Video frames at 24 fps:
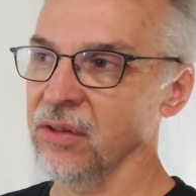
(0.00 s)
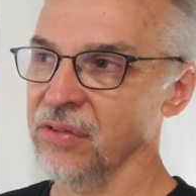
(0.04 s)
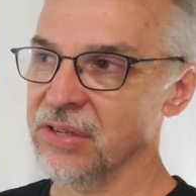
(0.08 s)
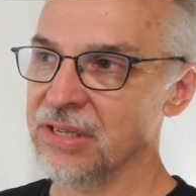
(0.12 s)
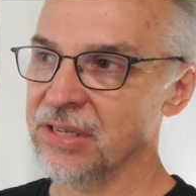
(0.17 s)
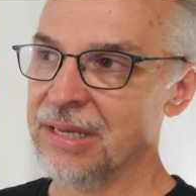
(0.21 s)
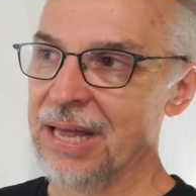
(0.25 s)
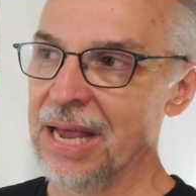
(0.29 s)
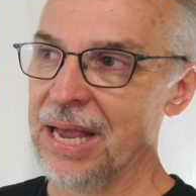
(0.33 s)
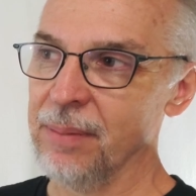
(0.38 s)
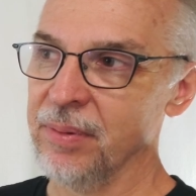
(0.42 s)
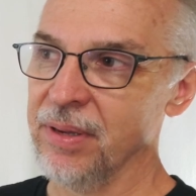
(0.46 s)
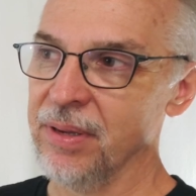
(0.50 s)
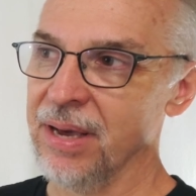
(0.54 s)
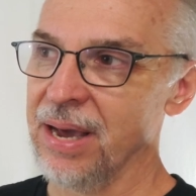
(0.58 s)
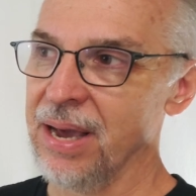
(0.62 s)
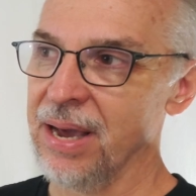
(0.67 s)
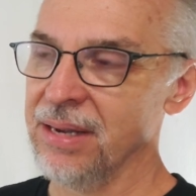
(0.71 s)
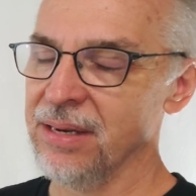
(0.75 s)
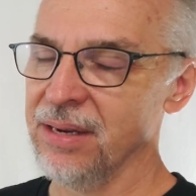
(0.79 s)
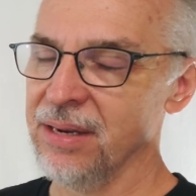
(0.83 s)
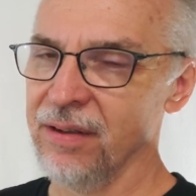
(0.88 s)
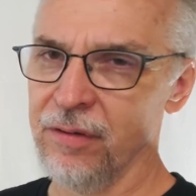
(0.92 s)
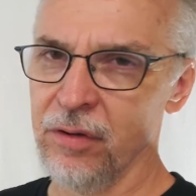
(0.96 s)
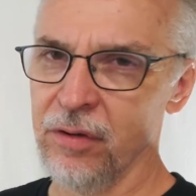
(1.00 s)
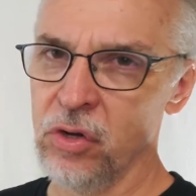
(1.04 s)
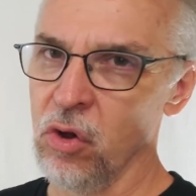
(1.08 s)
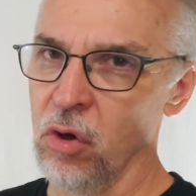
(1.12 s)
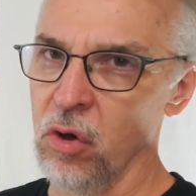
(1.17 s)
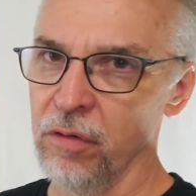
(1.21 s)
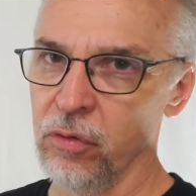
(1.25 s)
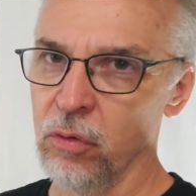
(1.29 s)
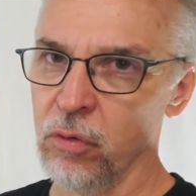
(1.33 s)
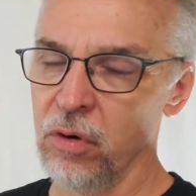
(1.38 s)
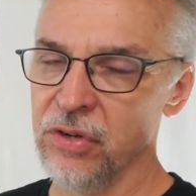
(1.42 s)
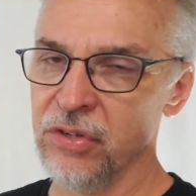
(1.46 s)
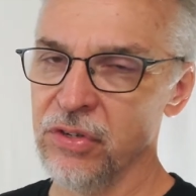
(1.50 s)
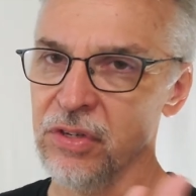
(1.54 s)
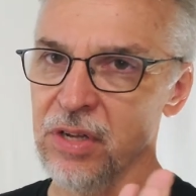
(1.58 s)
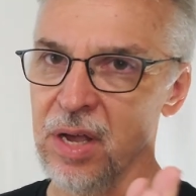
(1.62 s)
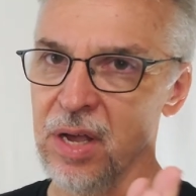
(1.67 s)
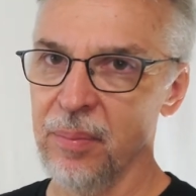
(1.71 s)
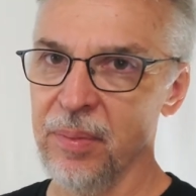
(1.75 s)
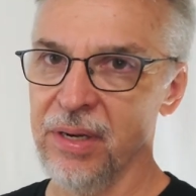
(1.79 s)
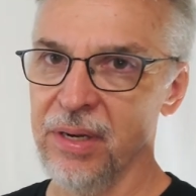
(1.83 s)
slight behind it? No, of course not,